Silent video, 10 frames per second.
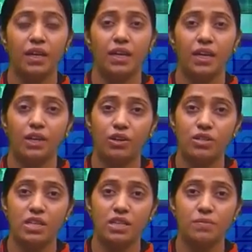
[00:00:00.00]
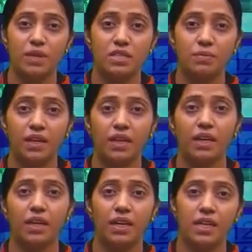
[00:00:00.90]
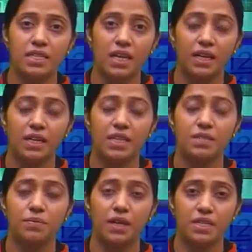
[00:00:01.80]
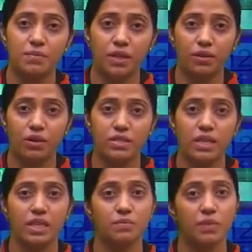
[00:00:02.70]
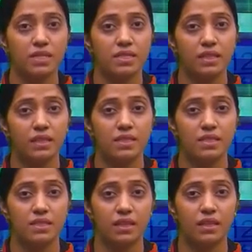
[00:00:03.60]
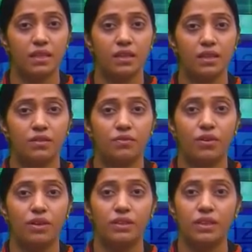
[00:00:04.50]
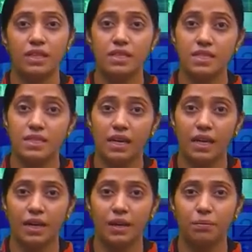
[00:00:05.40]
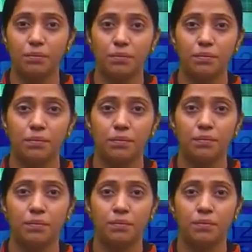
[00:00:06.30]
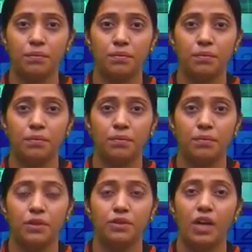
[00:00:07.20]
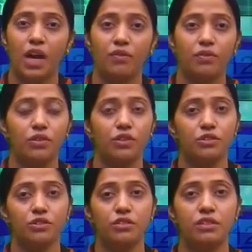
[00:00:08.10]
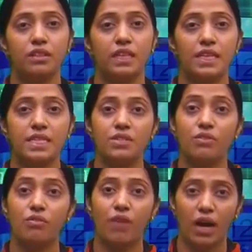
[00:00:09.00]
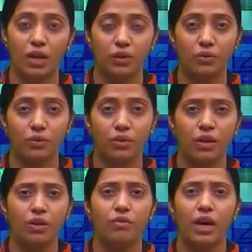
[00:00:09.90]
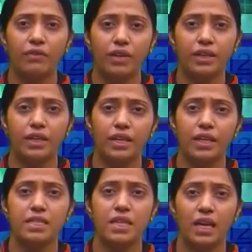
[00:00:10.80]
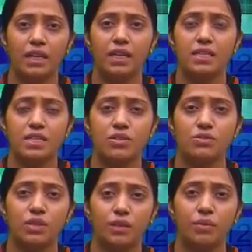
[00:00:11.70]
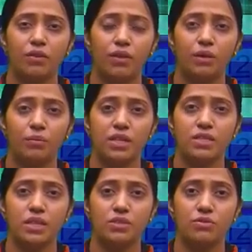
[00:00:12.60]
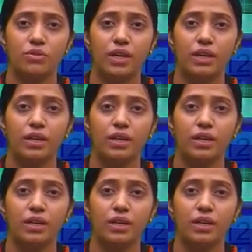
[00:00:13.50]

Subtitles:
a cos x plus b, a sin x plus b cos x plus c. For this type, you have to use these value. Why we are taking sin x is 2t by 1 plus t square?